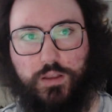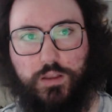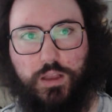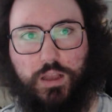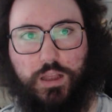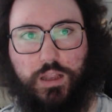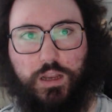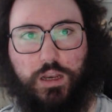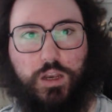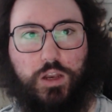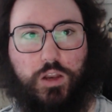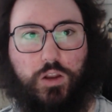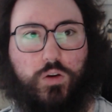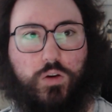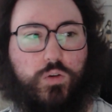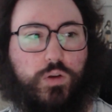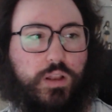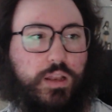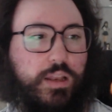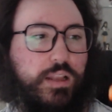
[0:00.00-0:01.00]

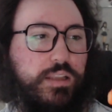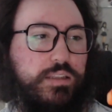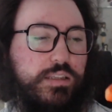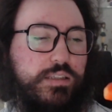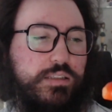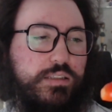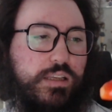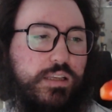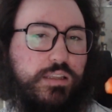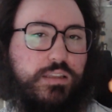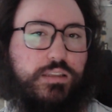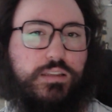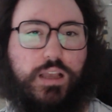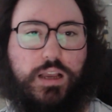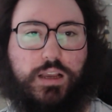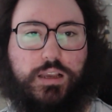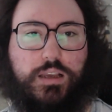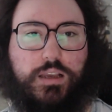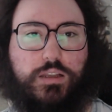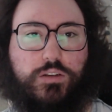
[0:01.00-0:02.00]
Hello, and this is a
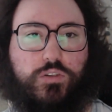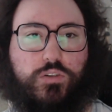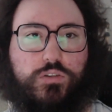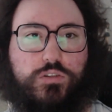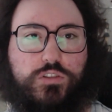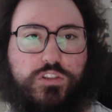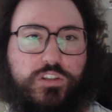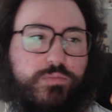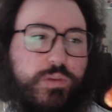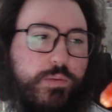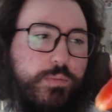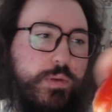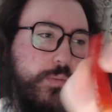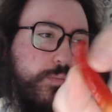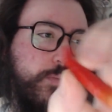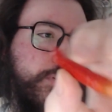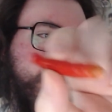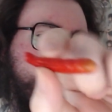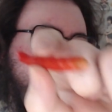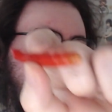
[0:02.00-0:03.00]
Takanotsume
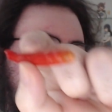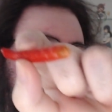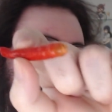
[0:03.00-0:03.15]
pepper that